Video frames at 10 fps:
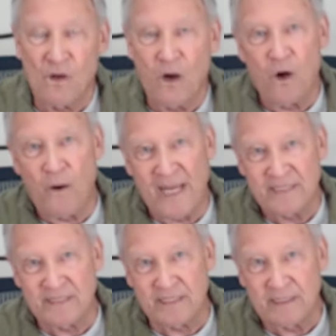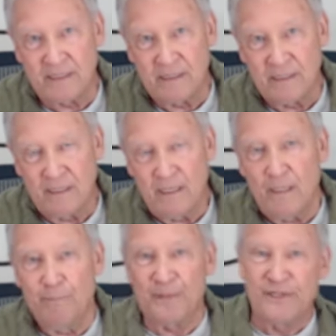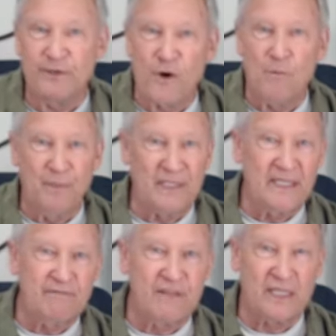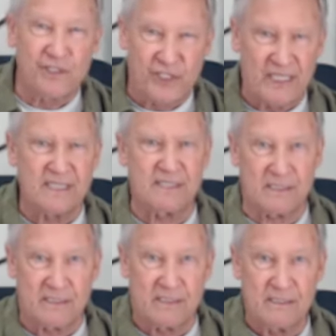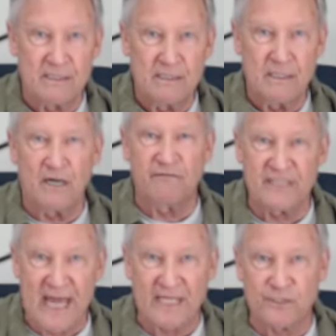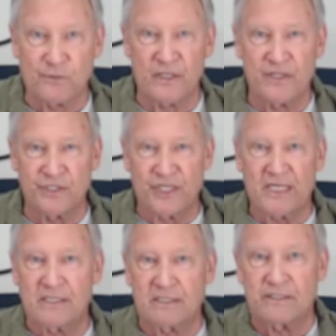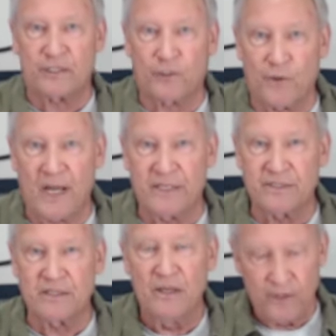Oh, I see. But you don't believe that Jesus of Nazareth, Jesus the Christ,